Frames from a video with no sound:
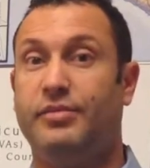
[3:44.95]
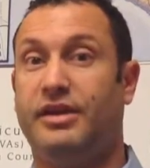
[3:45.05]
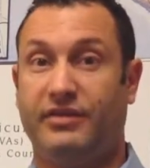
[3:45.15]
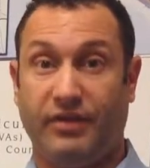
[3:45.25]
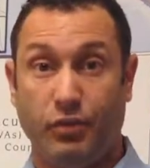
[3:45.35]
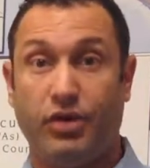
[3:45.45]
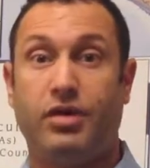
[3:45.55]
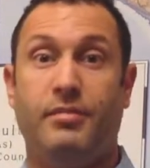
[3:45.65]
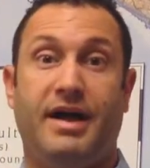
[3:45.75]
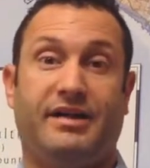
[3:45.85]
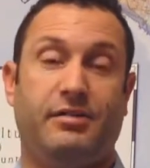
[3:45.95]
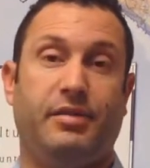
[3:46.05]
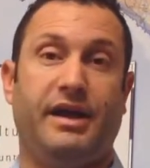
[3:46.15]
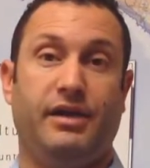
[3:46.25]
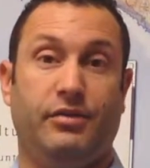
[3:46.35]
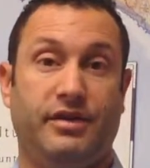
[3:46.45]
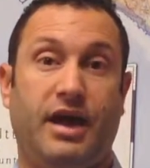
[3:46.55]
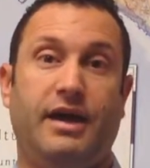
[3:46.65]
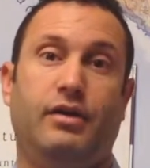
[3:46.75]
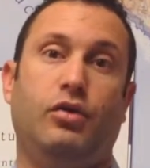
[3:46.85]
because they will come back to bite you in
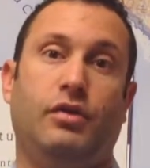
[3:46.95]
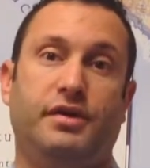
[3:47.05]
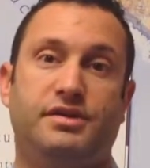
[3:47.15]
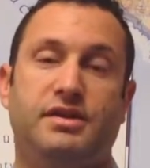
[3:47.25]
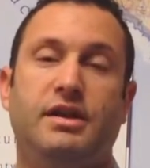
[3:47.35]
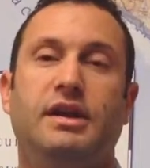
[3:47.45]
the hindquarters.